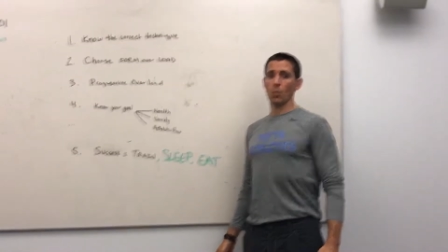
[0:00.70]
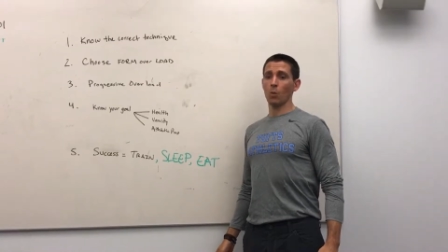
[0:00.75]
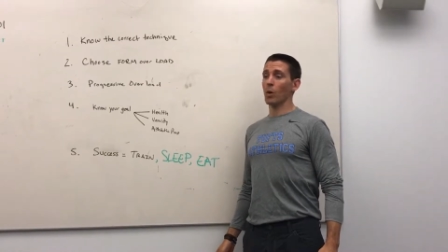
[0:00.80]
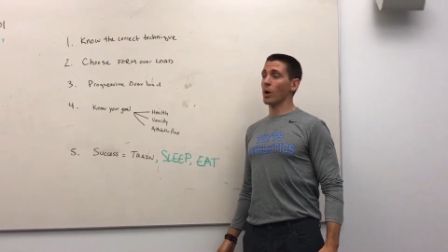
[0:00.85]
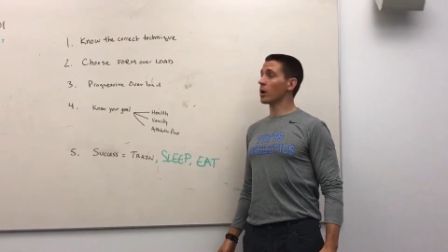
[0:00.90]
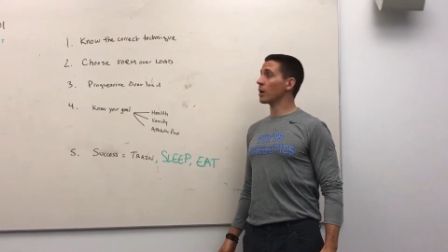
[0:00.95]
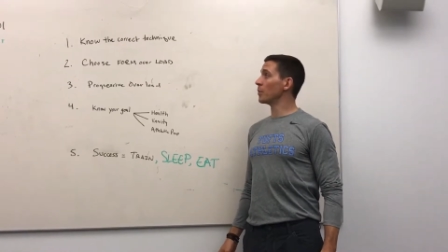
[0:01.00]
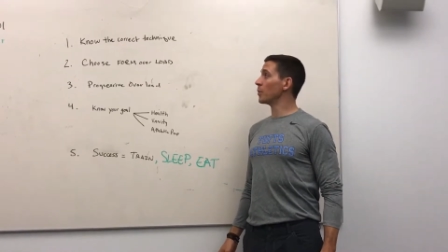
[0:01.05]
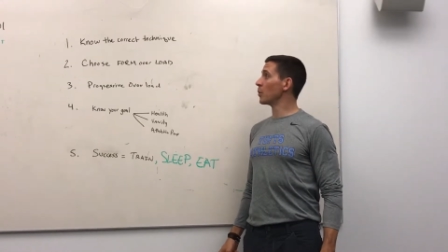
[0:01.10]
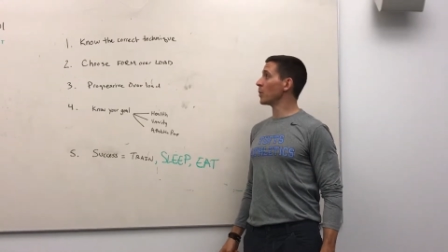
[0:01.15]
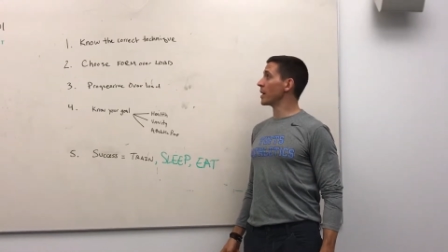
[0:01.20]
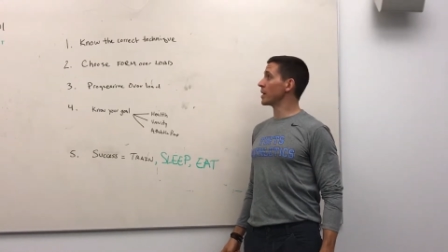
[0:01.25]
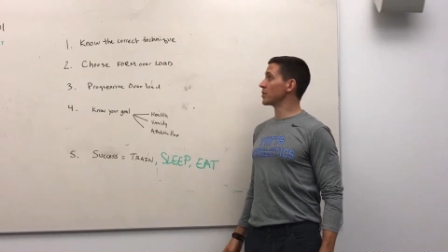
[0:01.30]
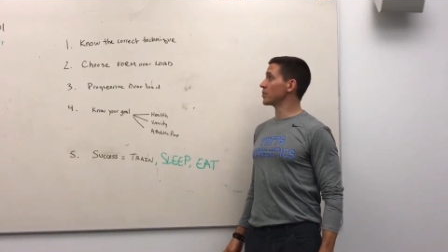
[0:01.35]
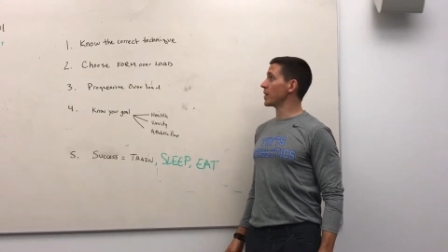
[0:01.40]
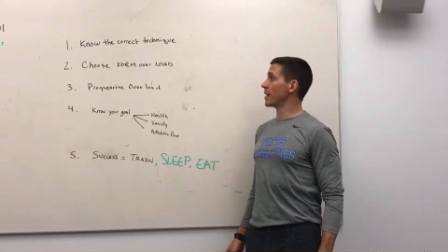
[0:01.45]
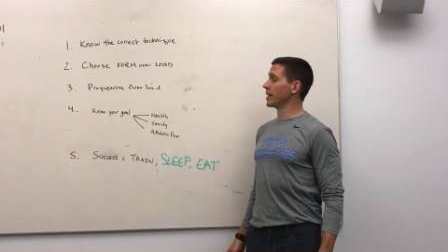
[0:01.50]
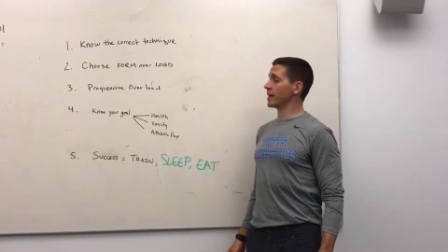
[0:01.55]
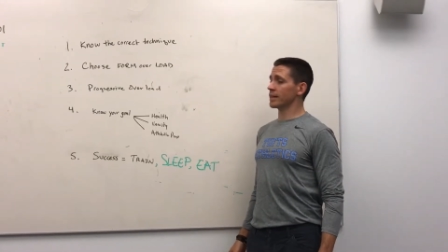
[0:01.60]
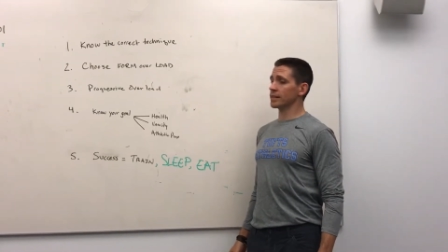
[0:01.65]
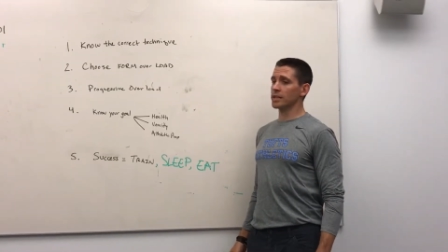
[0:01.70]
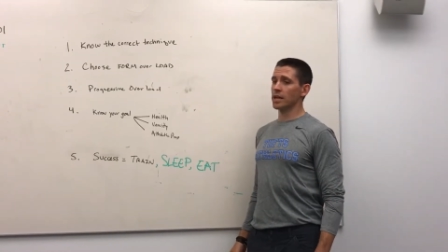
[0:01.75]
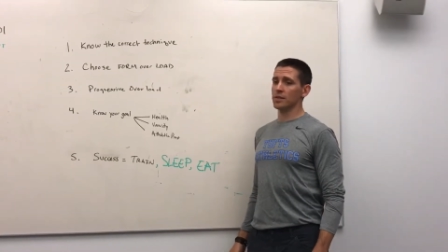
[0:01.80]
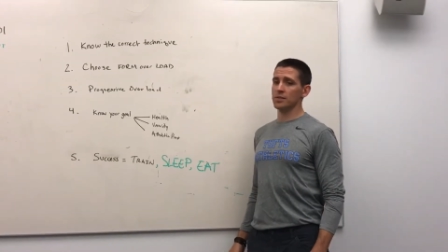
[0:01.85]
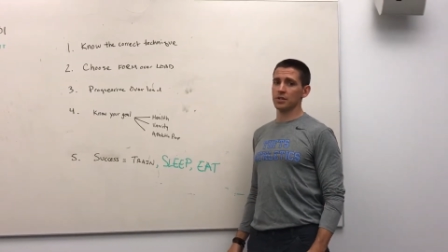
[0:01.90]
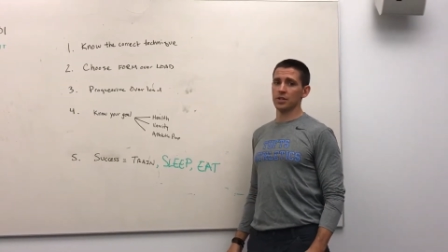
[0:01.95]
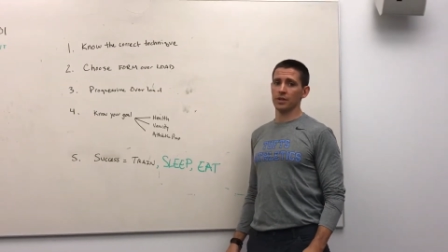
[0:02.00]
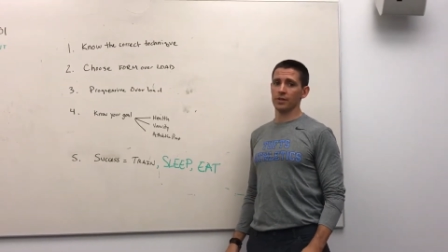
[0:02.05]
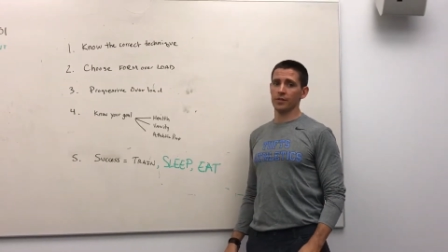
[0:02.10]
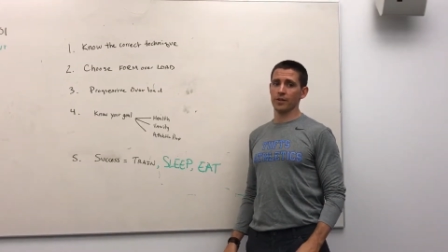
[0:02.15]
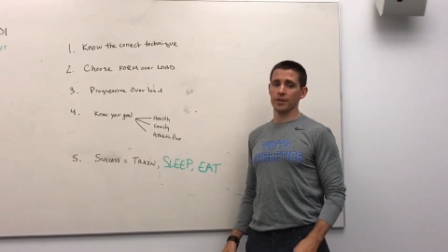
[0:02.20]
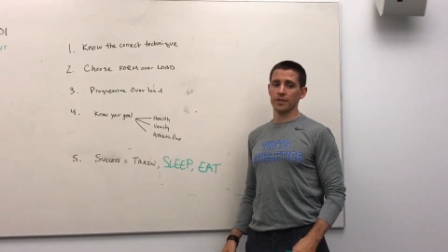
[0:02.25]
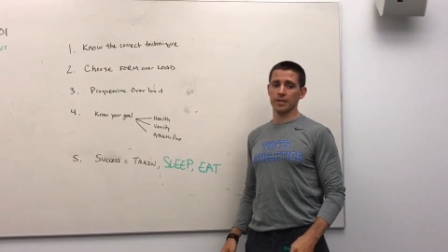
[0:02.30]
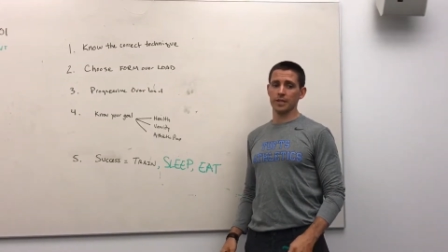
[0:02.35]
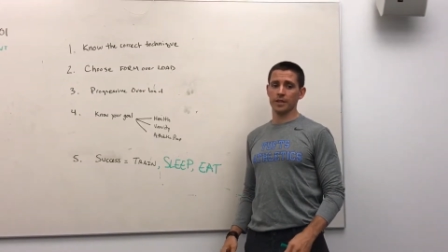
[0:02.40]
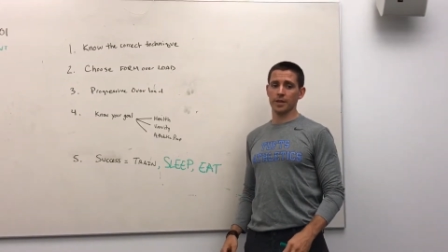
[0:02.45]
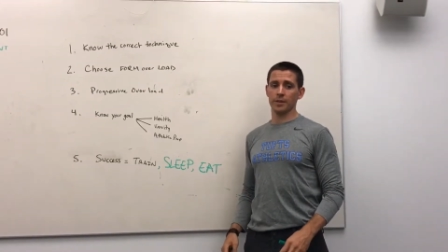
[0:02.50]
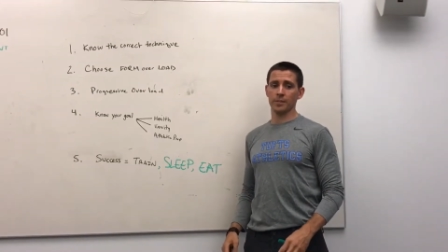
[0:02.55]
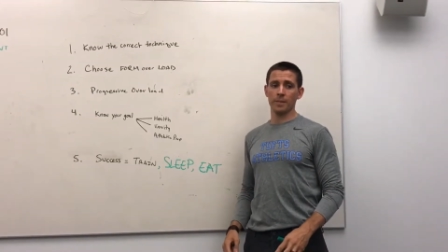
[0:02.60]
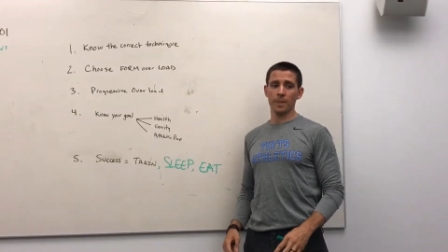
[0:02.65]
Welcome to Weight Training at Tufts
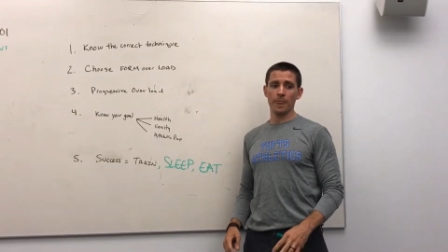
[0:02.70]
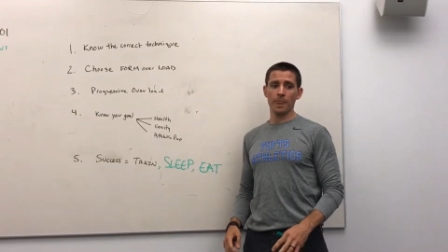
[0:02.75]
University.